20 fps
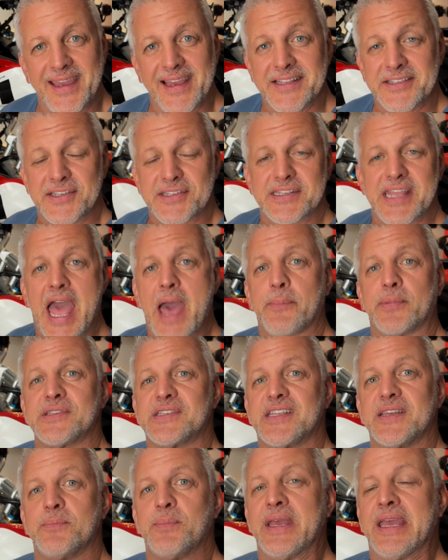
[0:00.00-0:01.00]
It just happens
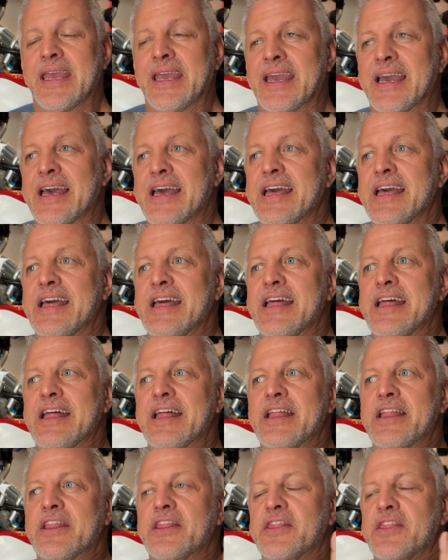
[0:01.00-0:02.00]
to be
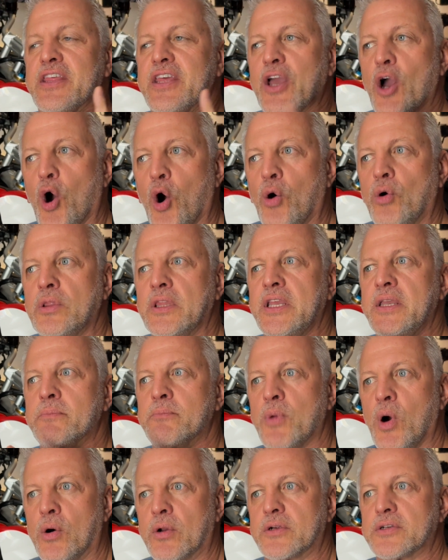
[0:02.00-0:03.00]
the only
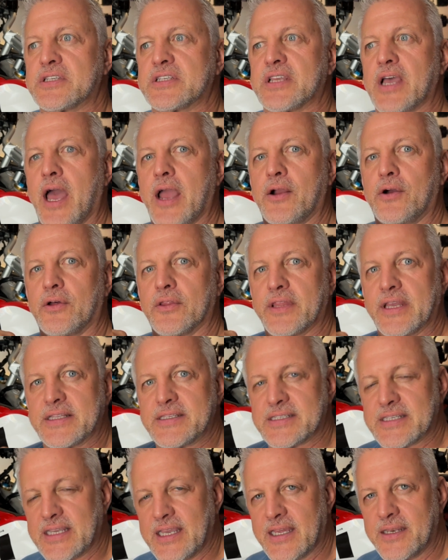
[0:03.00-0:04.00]
motorcycle
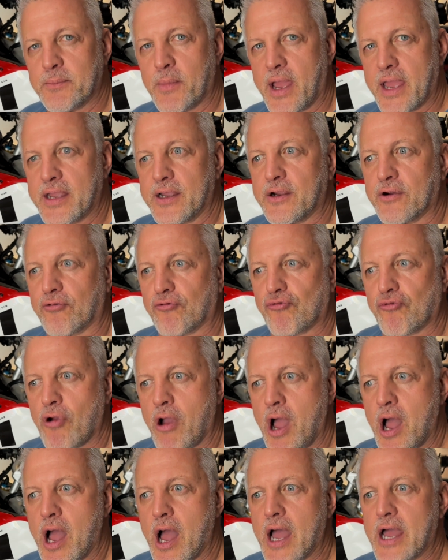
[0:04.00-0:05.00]
that's in my
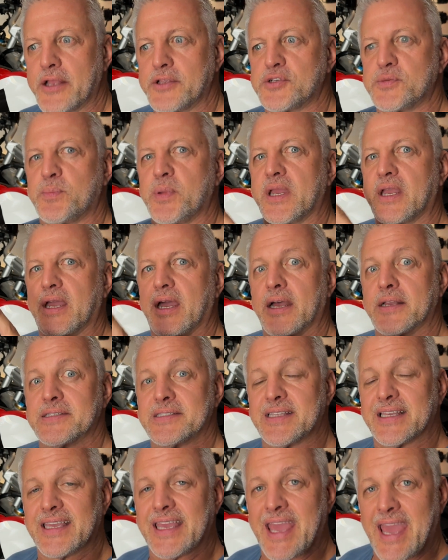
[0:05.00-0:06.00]
garage because
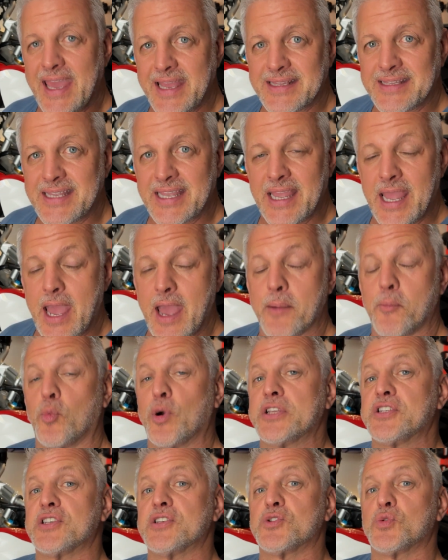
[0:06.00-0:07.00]
the KTM,
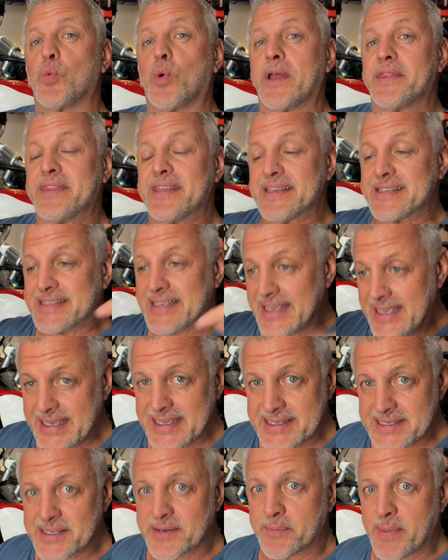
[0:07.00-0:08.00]
which is what this
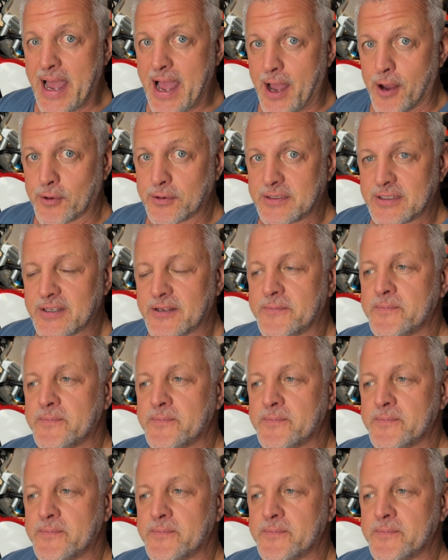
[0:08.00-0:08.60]
is about,